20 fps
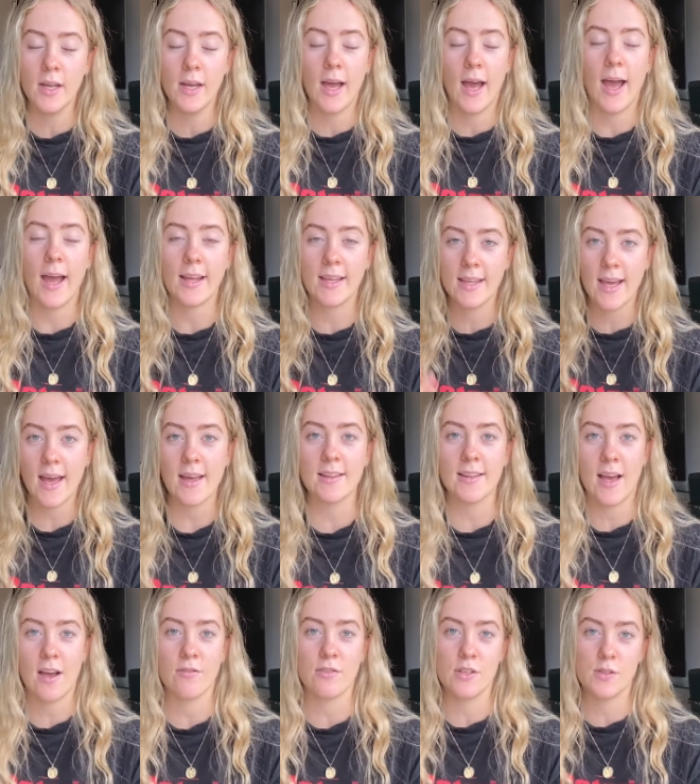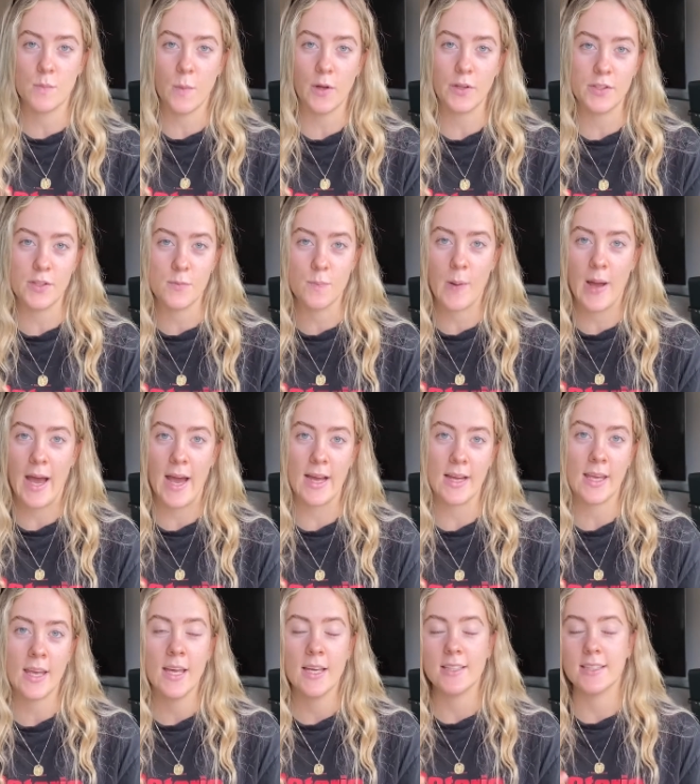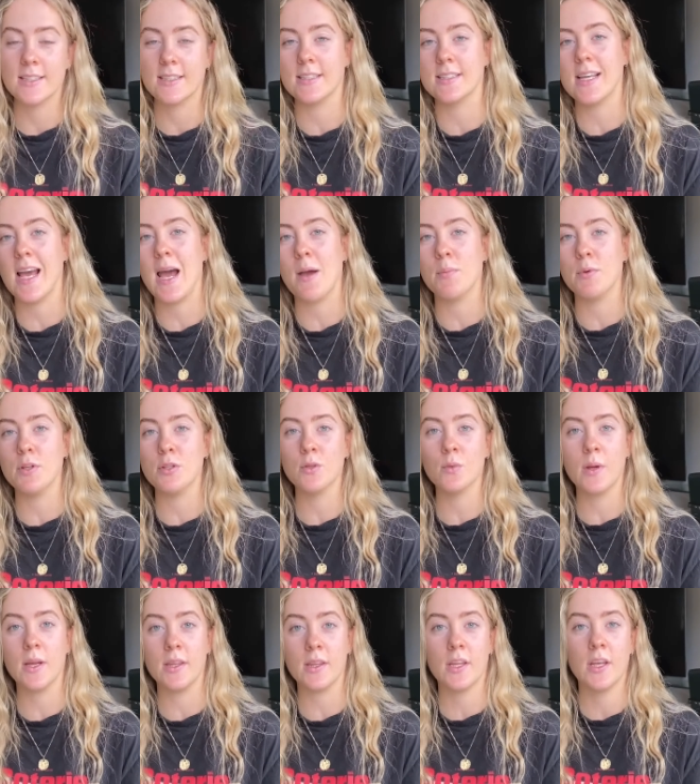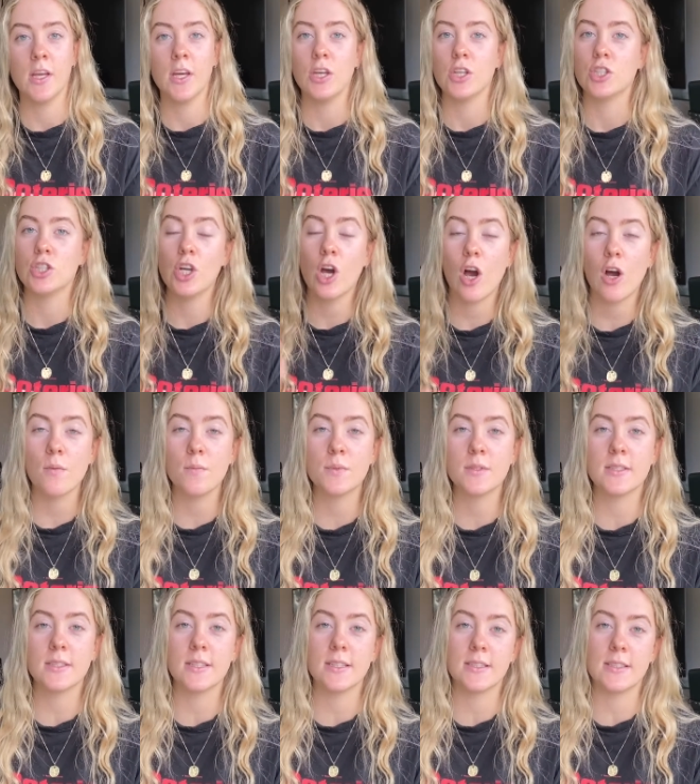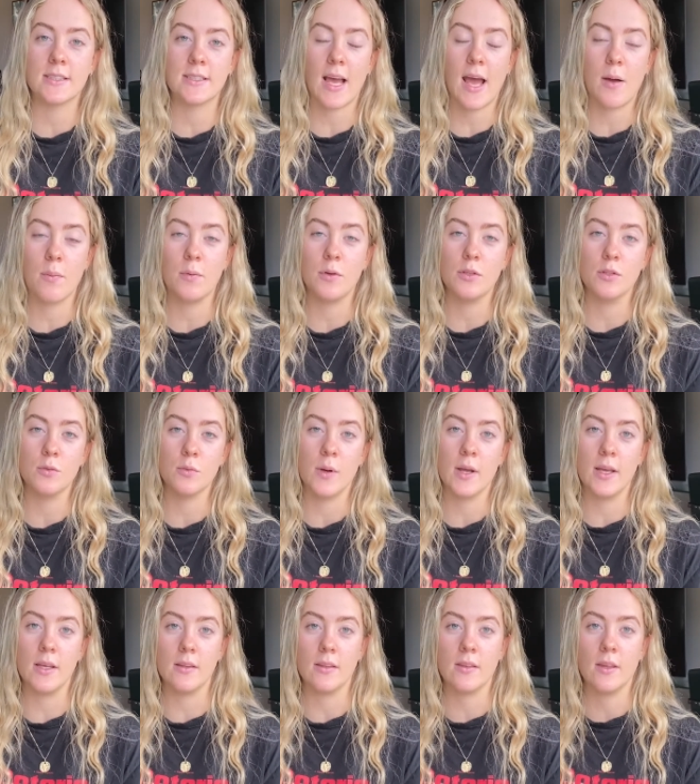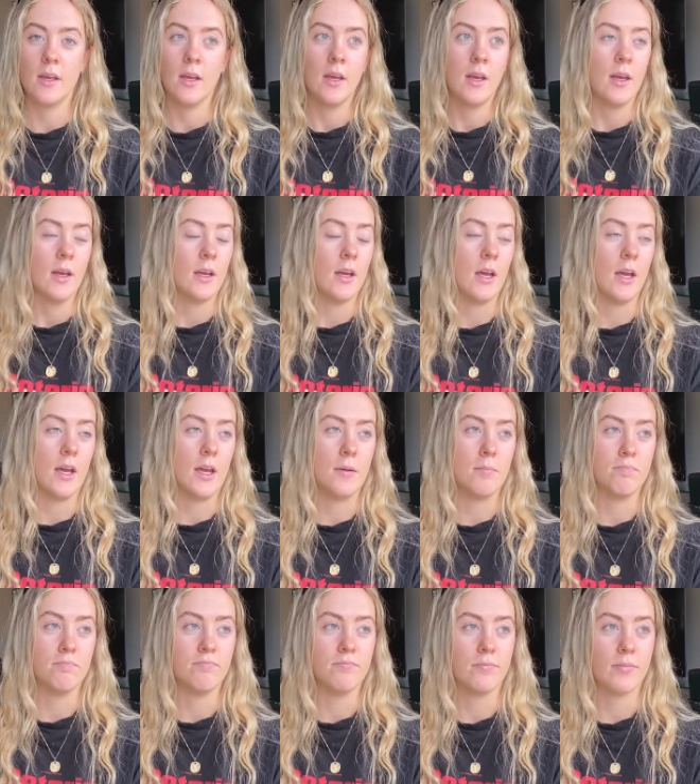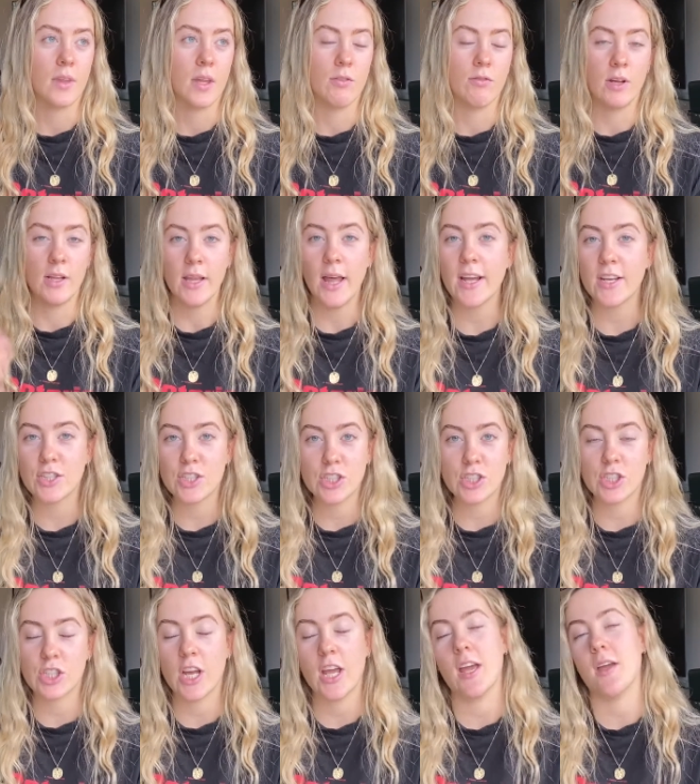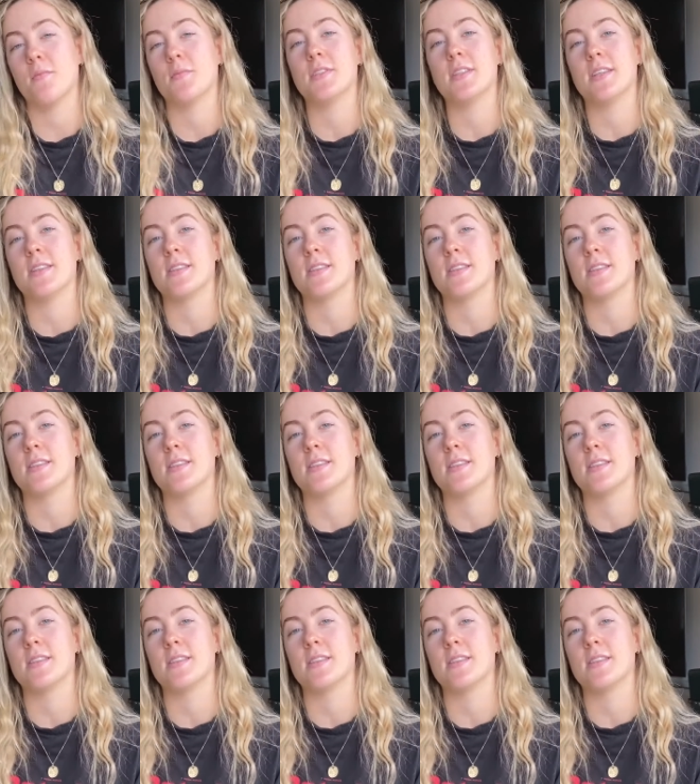I get that response back. This has happened with jobs, this has happened with relationships, this